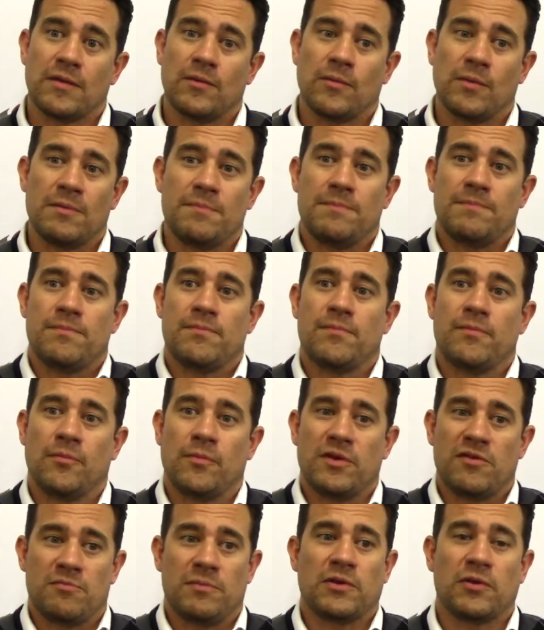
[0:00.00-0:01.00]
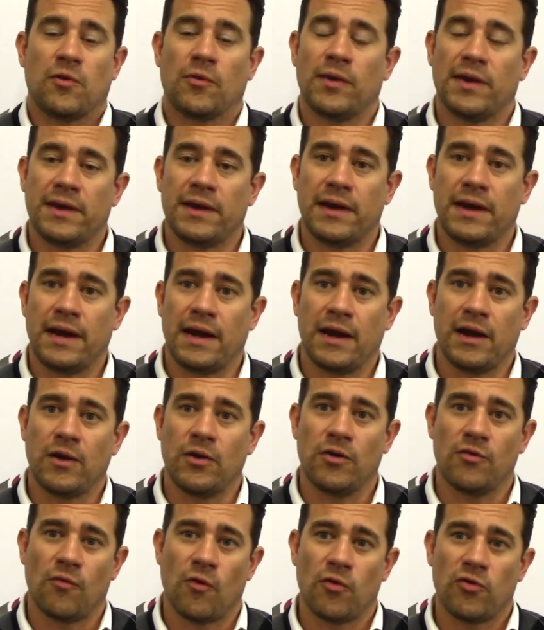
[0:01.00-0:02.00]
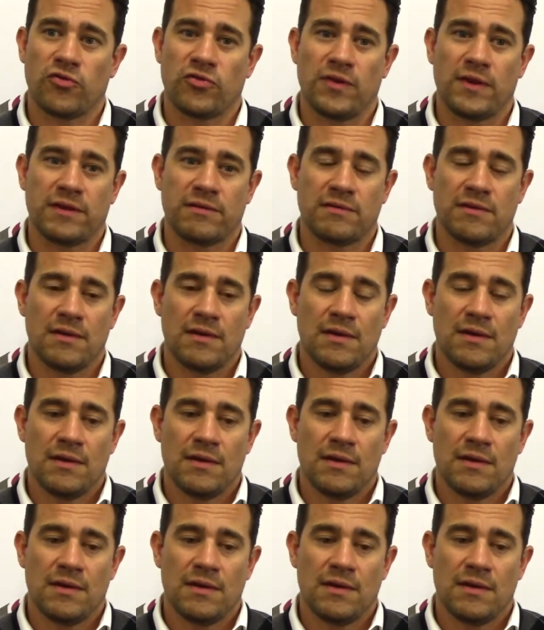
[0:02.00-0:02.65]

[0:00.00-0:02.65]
we've been created in a universe that